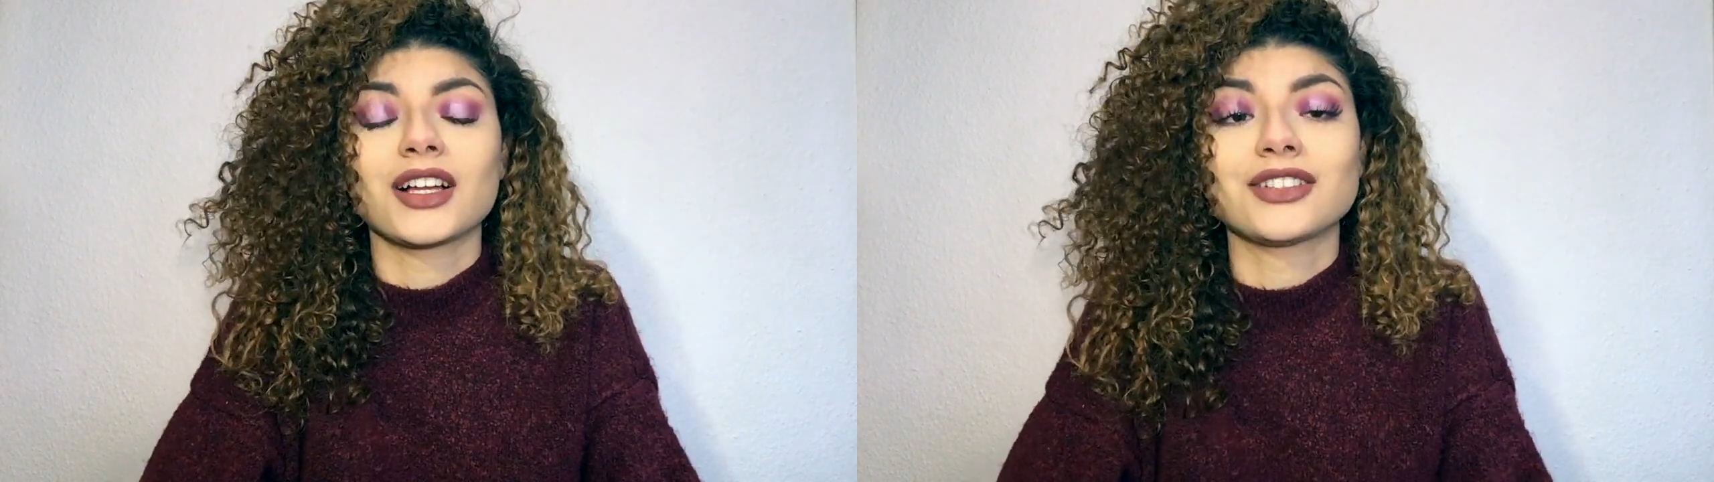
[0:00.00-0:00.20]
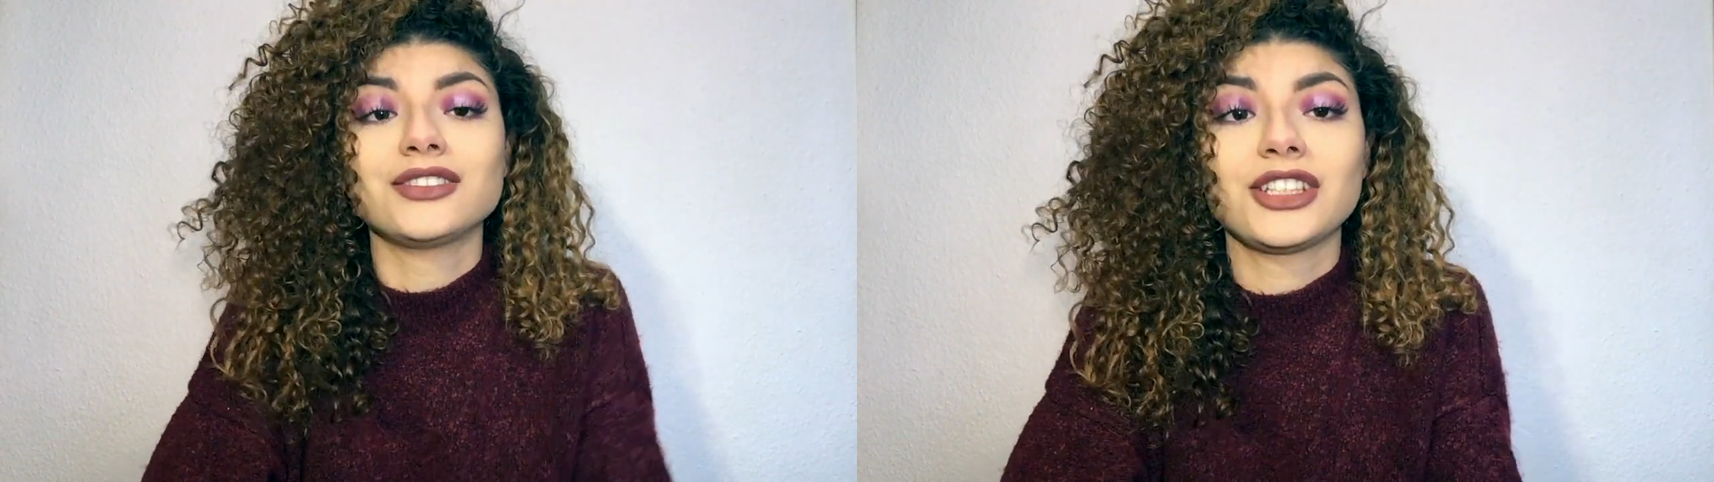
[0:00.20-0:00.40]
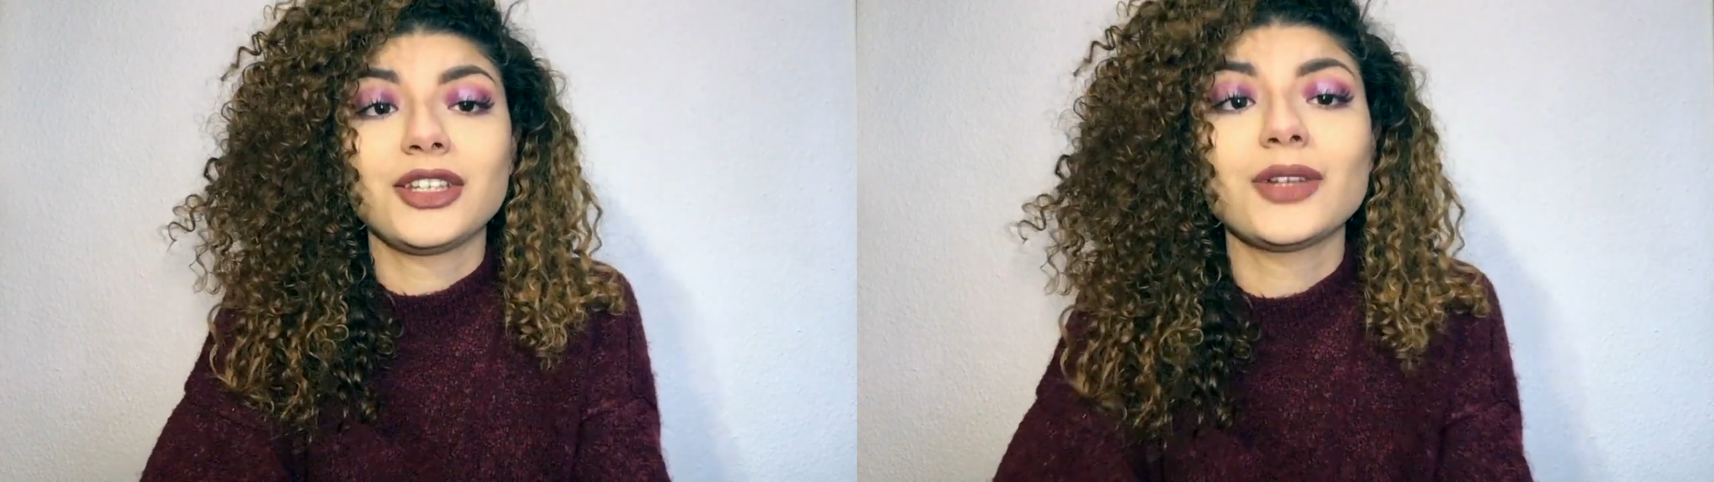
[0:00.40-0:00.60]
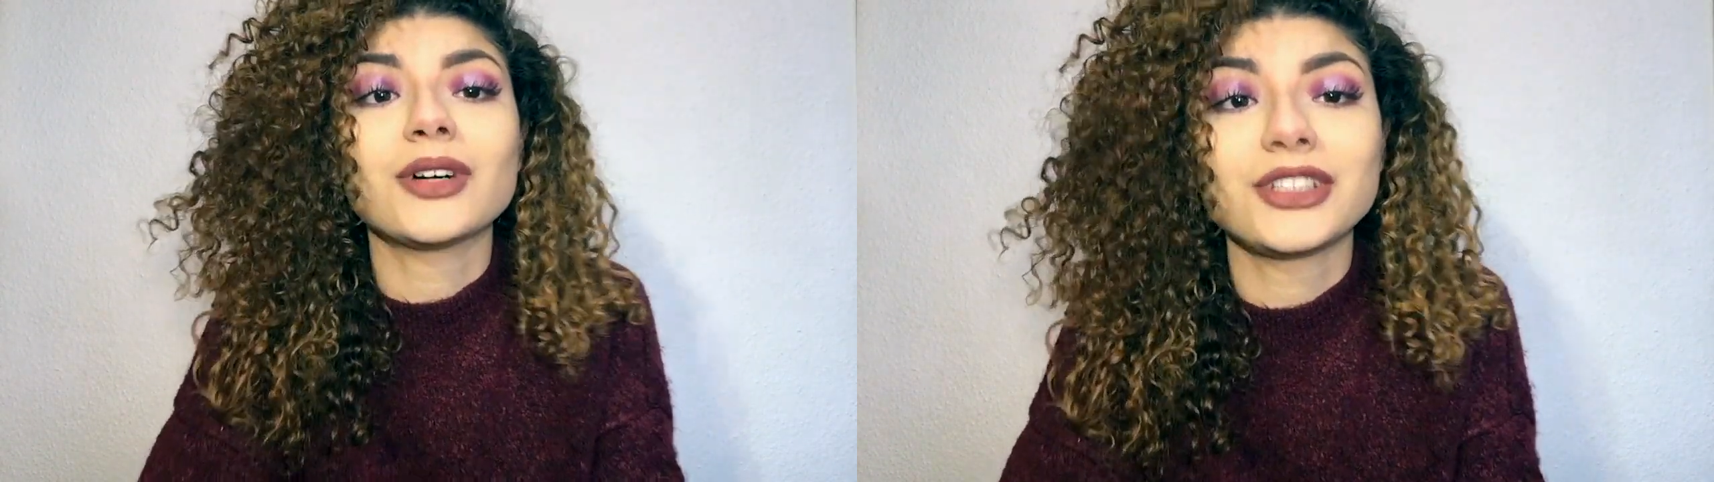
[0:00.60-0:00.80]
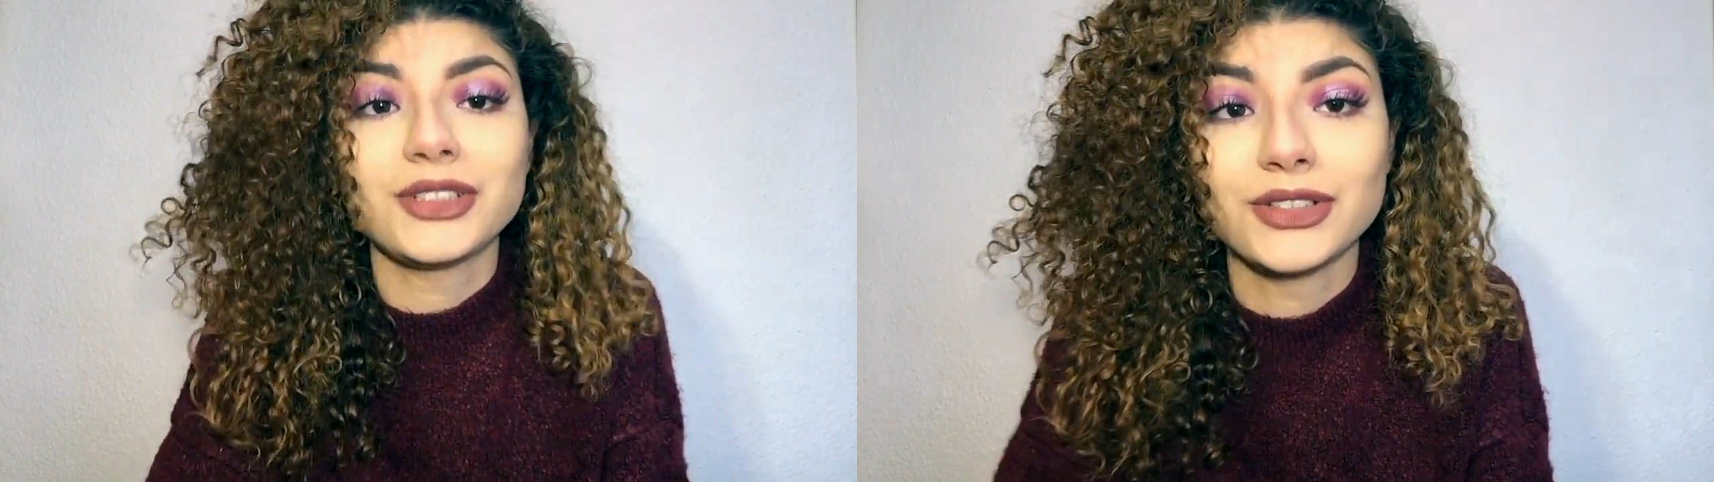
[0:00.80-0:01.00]
continue
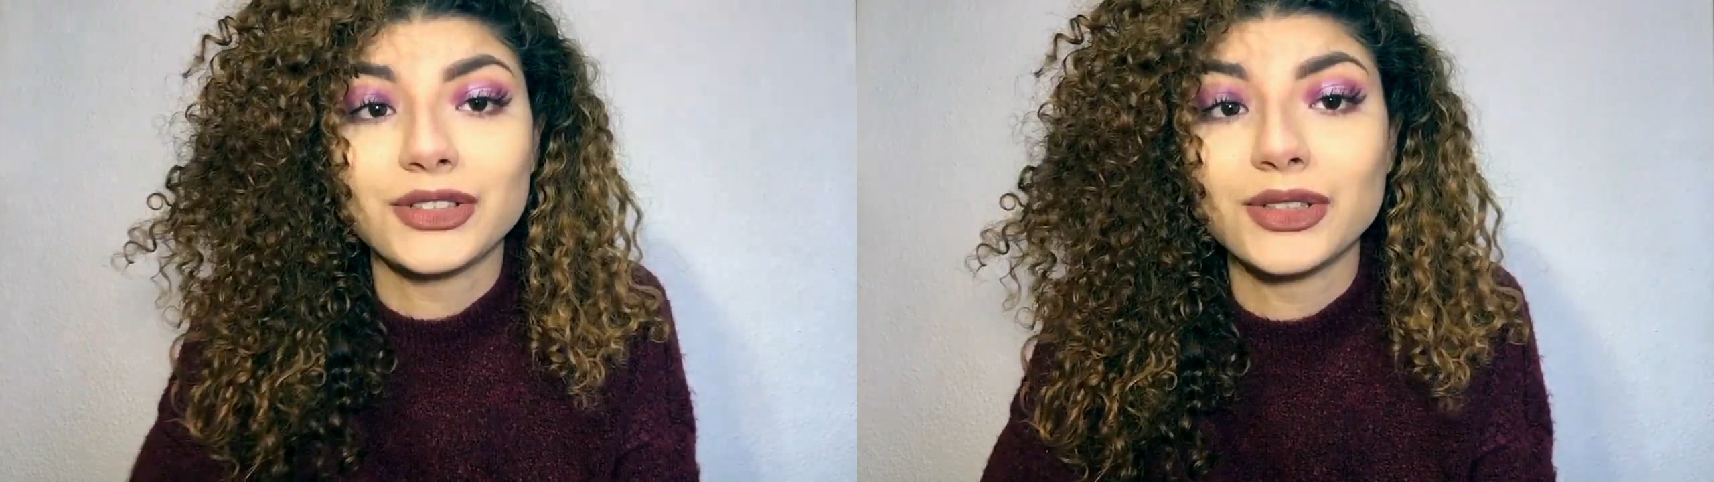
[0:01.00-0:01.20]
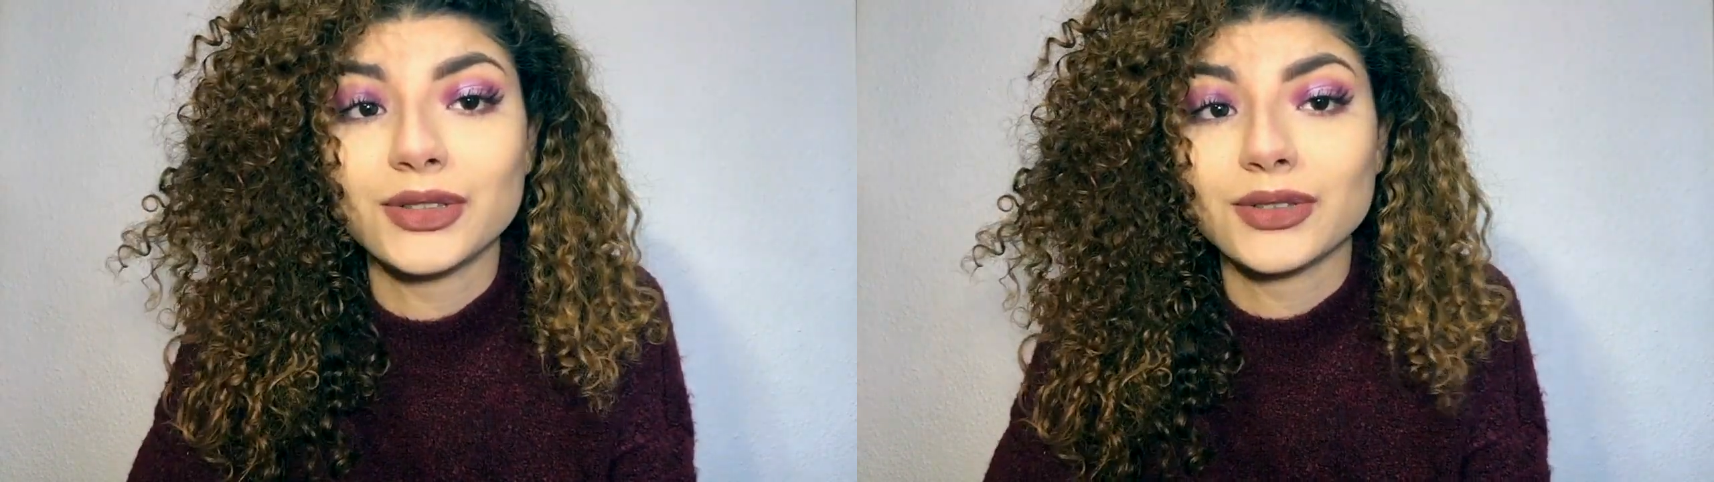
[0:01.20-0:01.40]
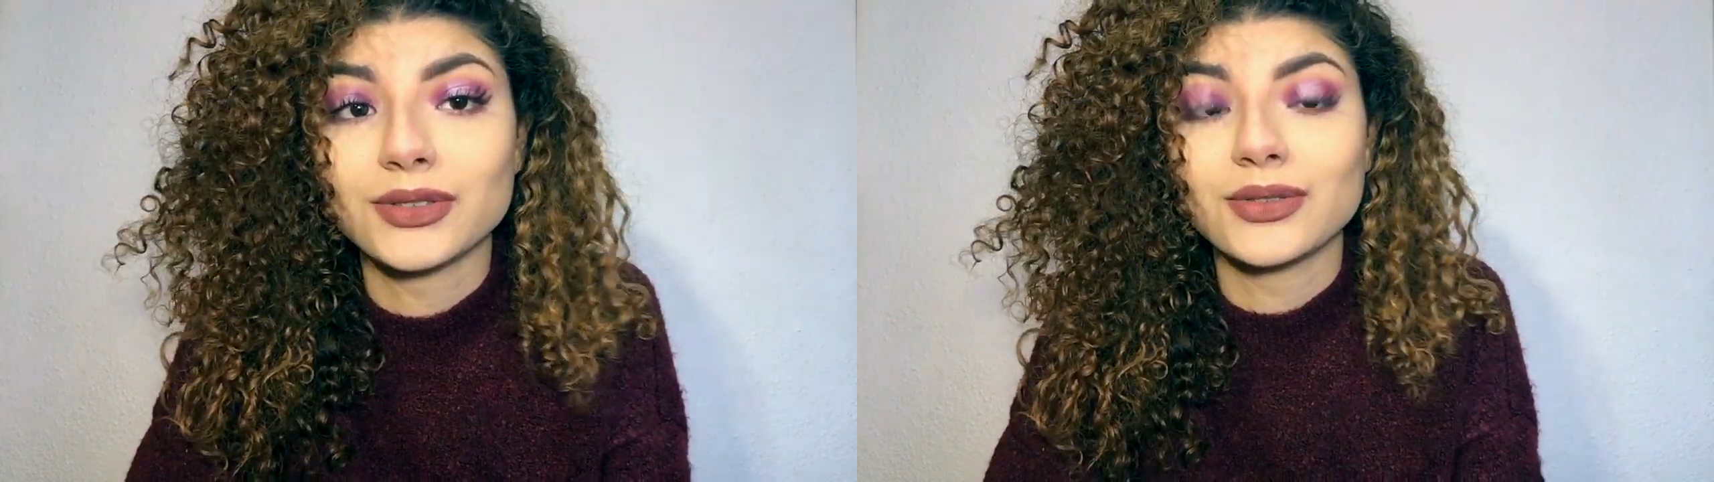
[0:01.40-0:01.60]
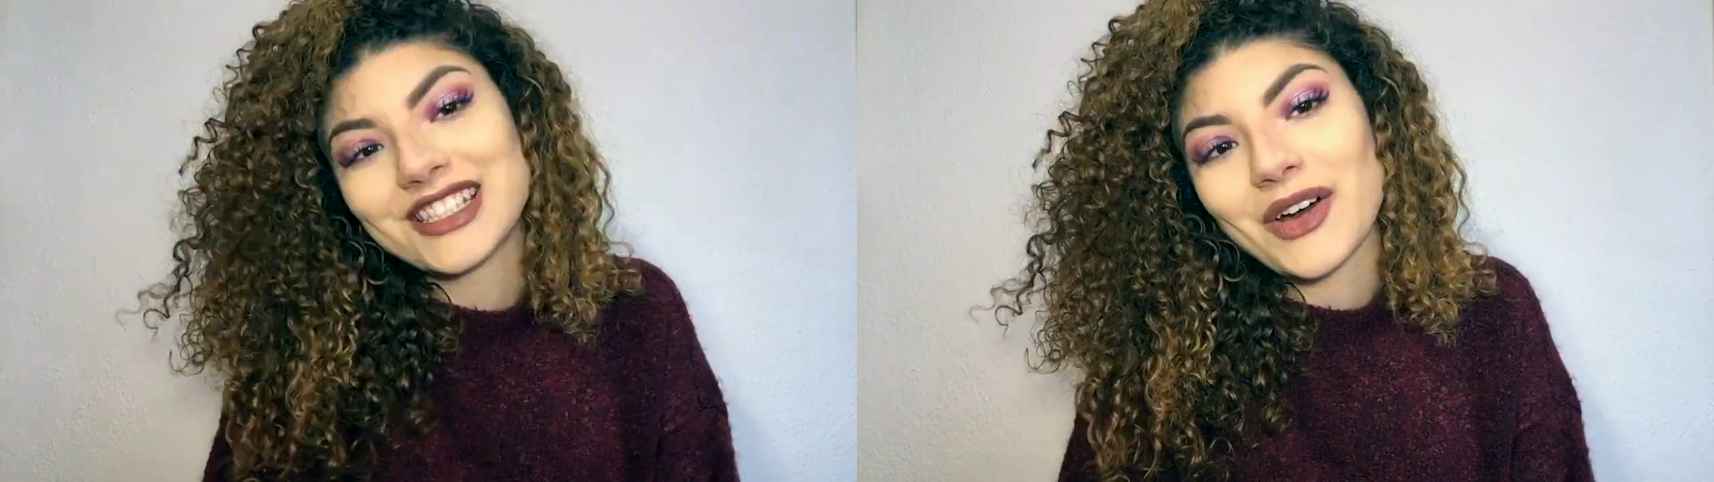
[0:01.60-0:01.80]
what you do.